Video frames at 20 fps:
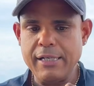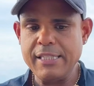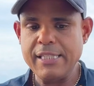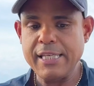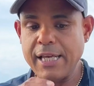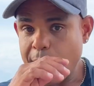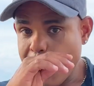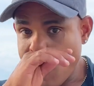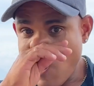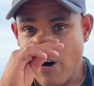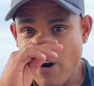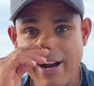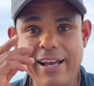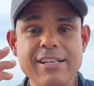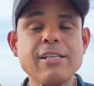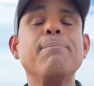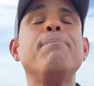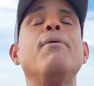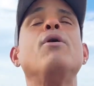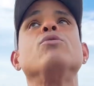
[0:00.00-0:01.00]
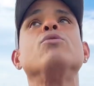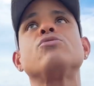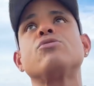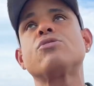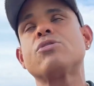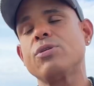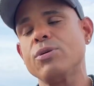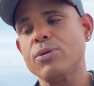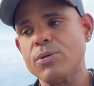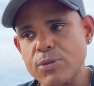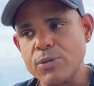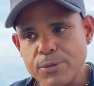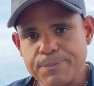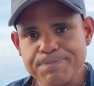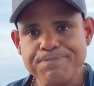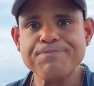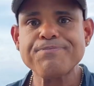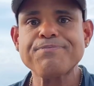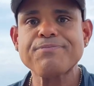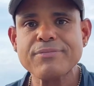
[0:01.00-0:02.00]
cigar as opposed to
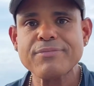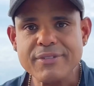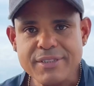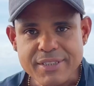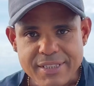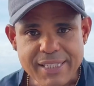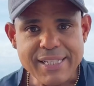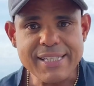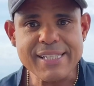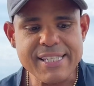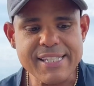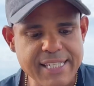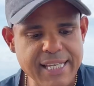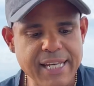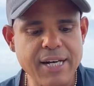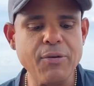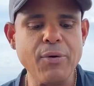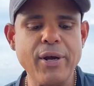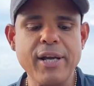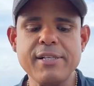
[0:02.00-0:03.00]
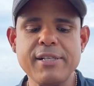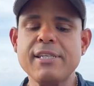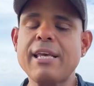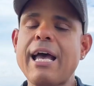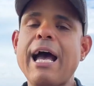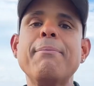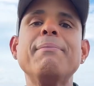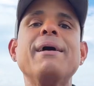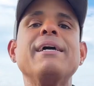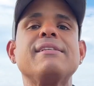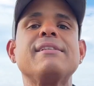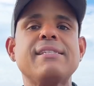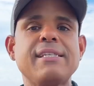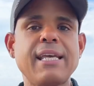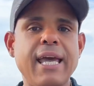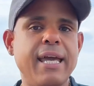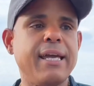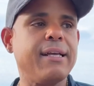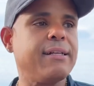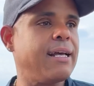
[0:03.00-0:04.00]
cigarettes. I'm not
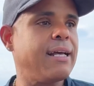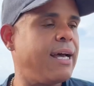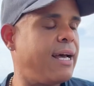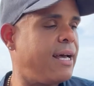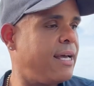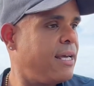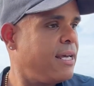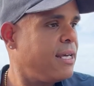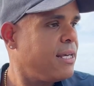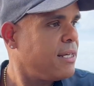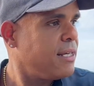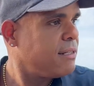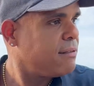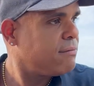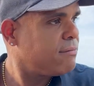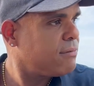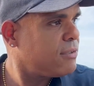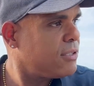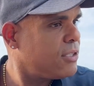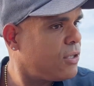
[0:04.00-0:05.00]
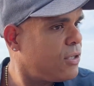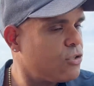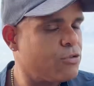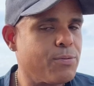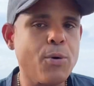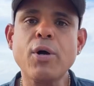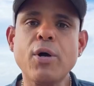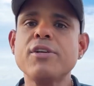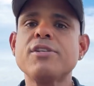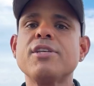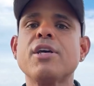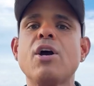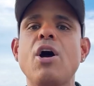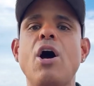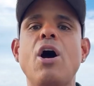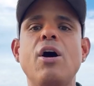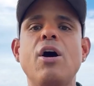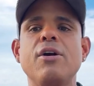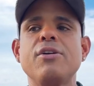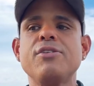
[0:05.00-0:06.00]
saying that smoking
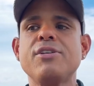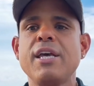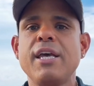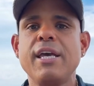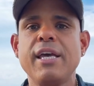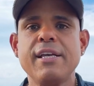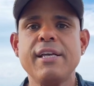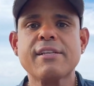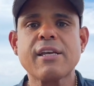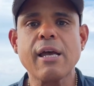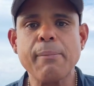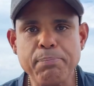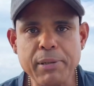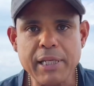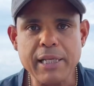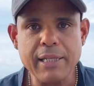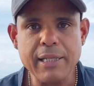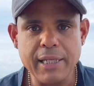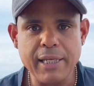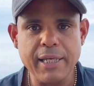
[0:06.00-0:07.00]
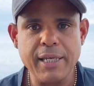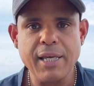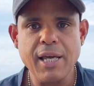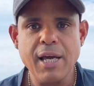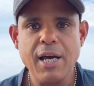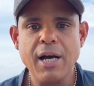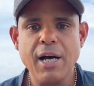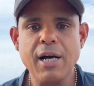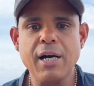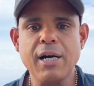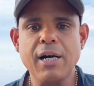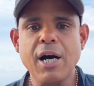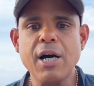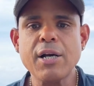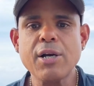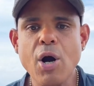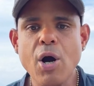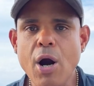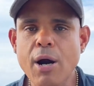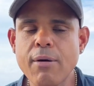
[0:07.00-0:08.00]
cigars is completely
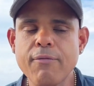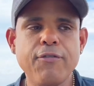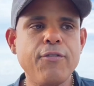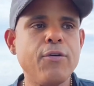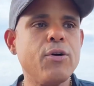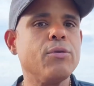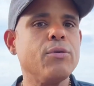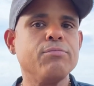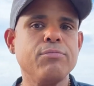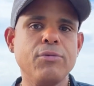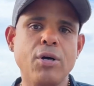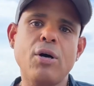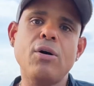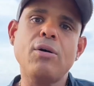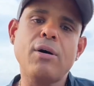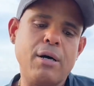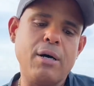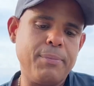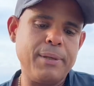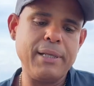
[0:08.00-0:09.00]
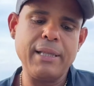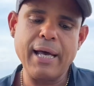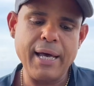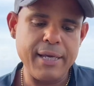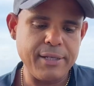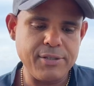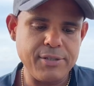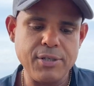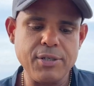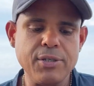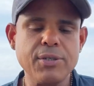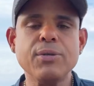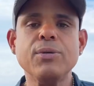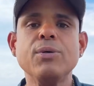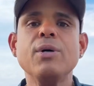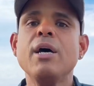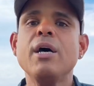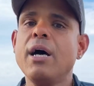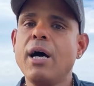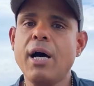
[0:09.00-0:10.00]
unharmful. No, I'll be lying to you.
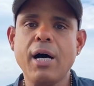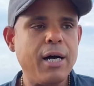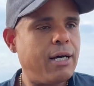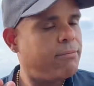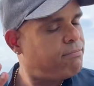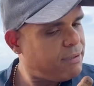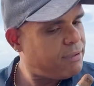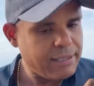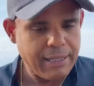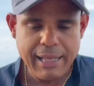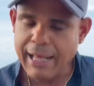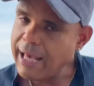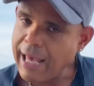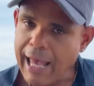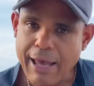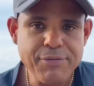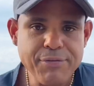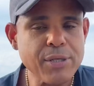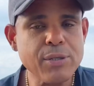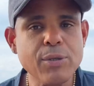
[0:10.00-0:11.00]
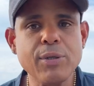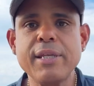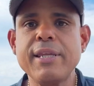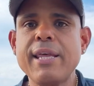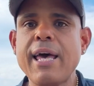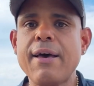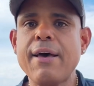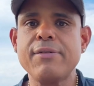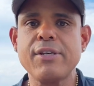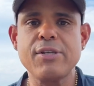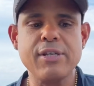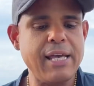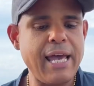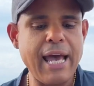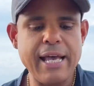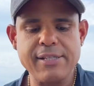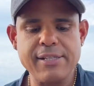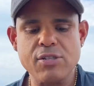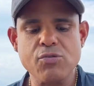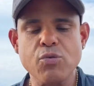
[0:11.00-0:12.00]
Absolutely, it
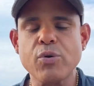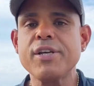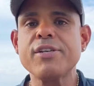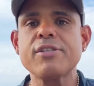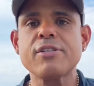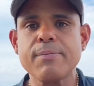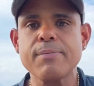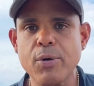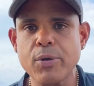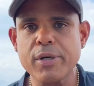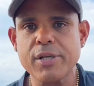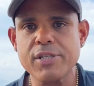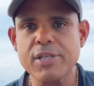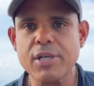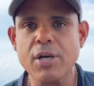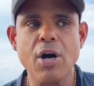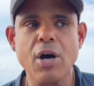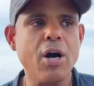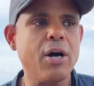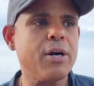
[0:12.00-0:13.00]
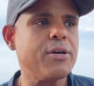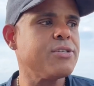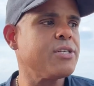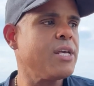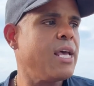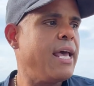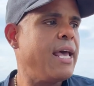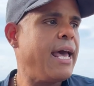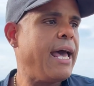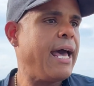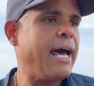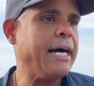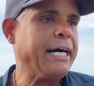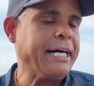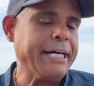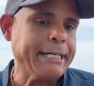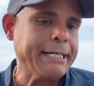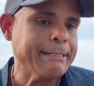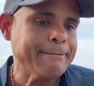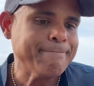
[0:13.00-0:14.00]
has its risks, smoking cigars,
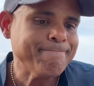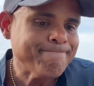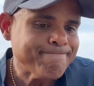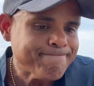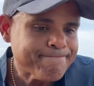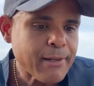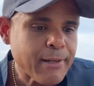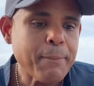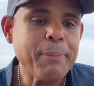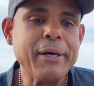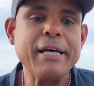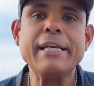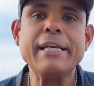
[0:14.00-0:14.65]
but